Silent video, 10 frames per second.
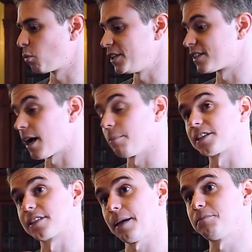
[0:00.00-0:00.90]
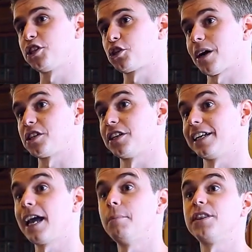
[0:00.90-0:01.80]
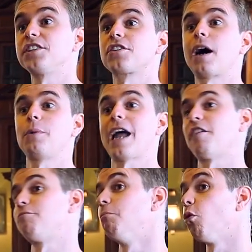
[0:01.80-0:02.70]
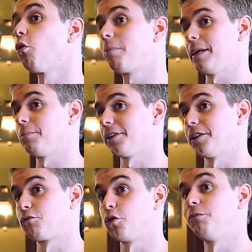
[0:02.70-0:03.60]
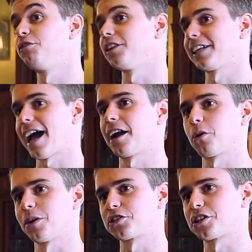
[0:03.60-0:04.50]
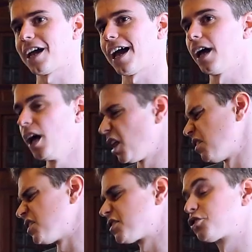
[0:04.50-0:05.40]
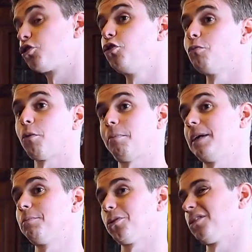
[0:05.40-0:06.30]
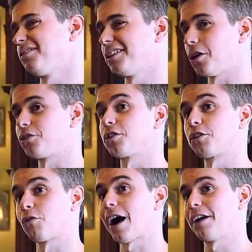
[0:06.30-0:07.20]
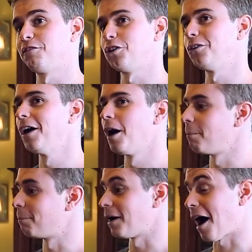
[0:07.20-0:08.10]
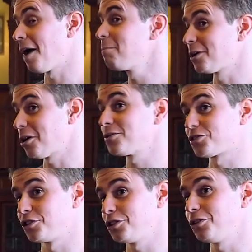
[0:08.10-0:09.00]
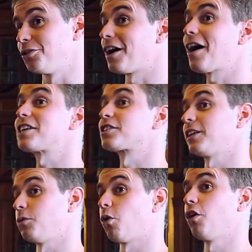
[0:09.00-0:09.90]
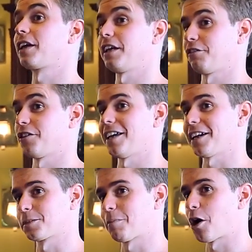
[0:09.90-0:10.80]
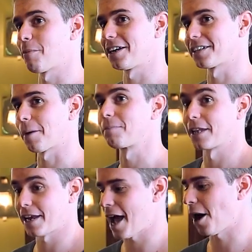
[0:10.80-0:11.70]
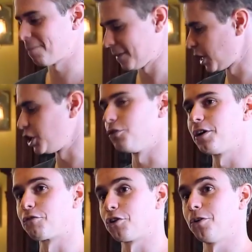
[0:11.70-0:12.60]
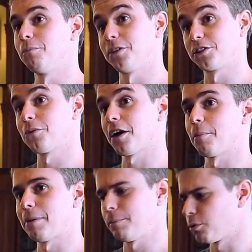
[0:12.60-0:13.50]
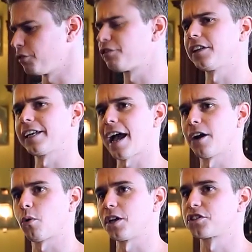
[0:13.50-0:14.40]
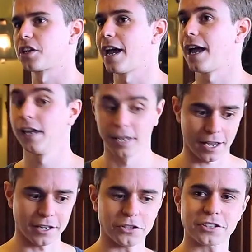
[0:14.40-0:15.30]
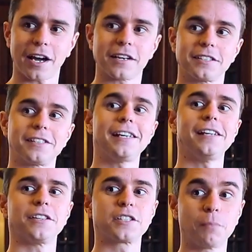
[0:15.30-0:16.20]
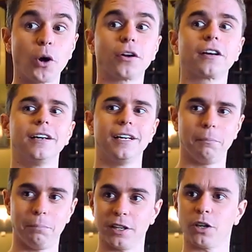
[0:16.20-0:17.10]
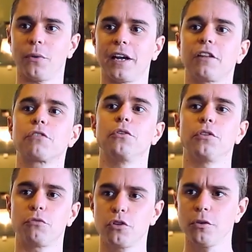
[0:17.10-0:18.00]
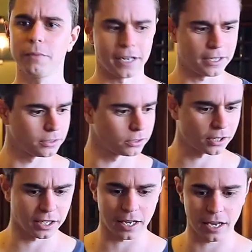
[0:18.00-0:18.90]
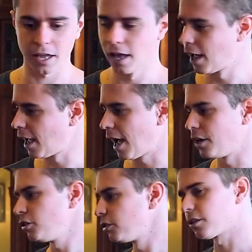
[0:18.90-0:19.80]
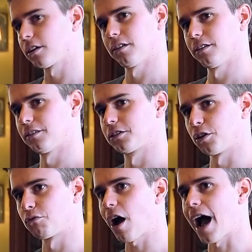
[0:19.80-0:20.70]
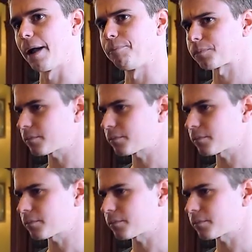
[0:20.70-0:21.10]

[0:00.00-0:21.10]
we set up the same situation again, but this time we have more people in the room filling out a questionnaire. There's two more people, you know, to the right of you, but unbeknownst to you, they're actually working for the experimenter. Now, you're in a room with two other people filling out a questionnaire, and you start to see the smoke billowing through the room again. You're looking here, and you look to the right,